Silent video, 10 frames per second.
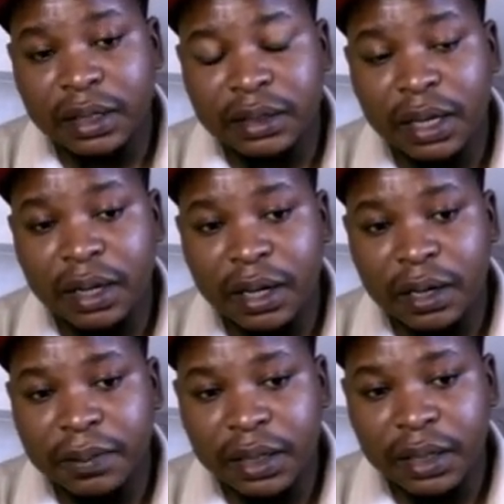up
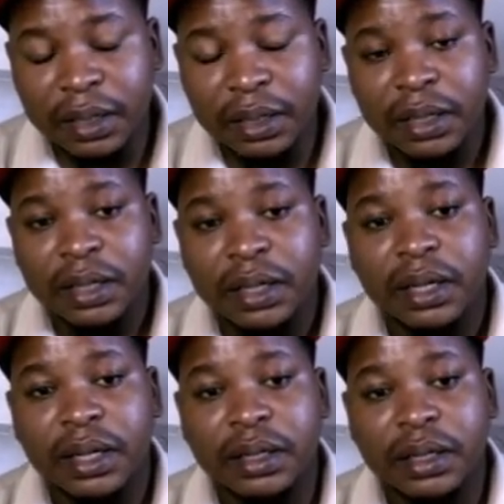there,
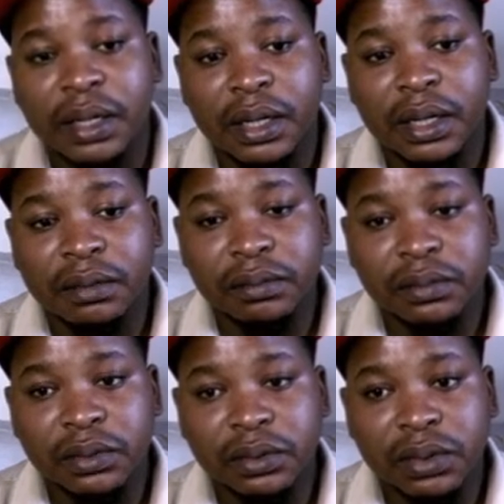and
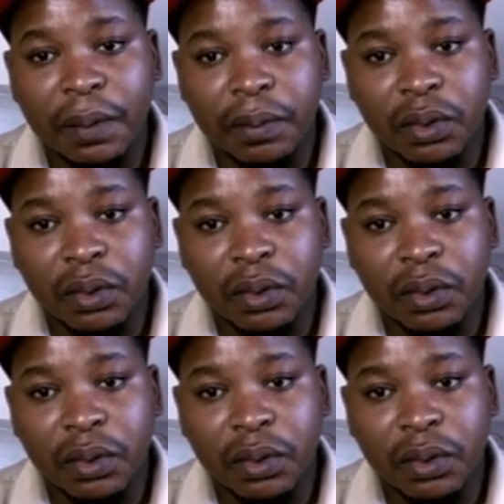upload